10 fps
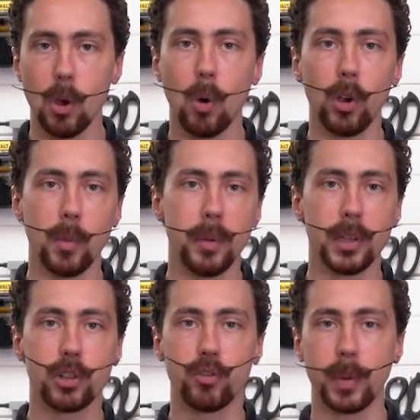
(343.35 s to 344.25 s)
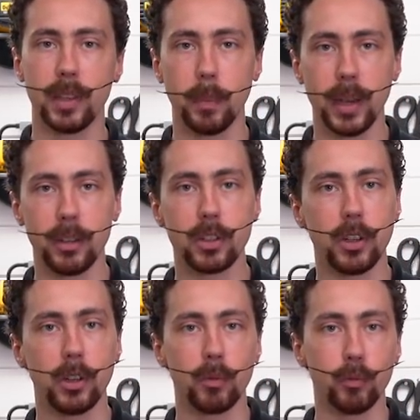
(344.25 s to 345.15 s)
or you may be stripping the paint so
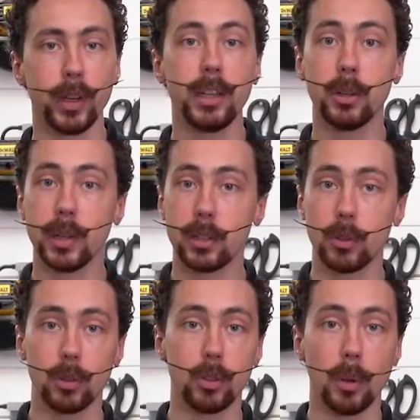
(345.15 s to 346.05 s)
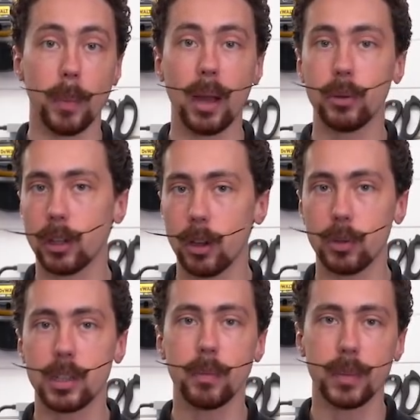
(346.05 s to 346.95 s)
you can redo it or do a powder
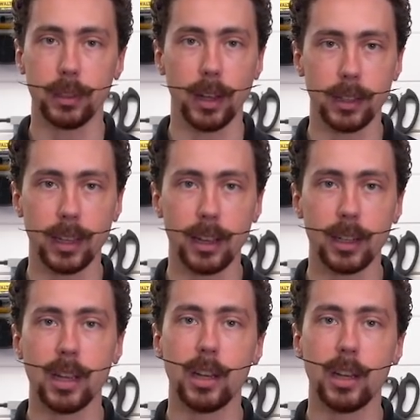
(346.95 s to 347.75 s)
coat, something like that.